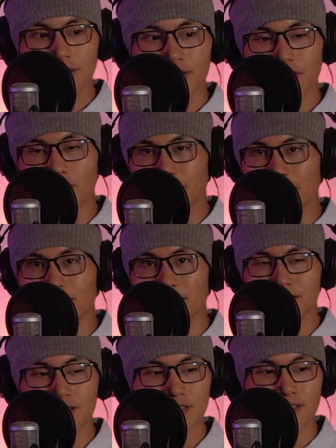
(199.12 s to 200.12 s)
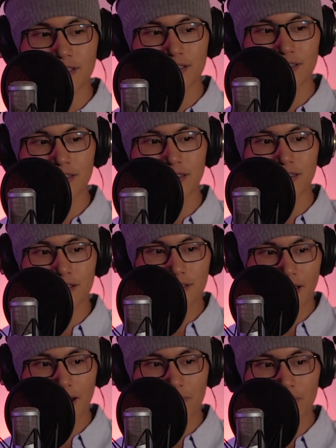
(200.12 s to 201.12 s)
Sorry. It's just that this
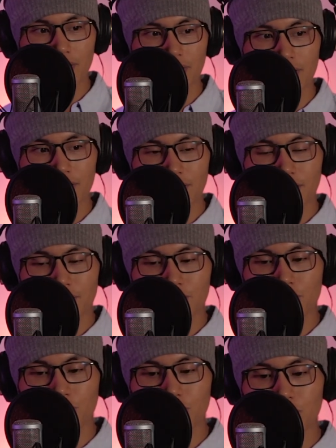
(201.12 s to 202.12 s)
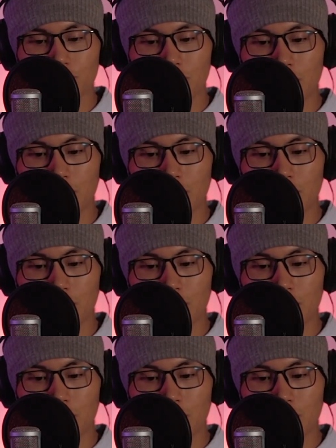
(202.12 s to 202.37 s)
camera to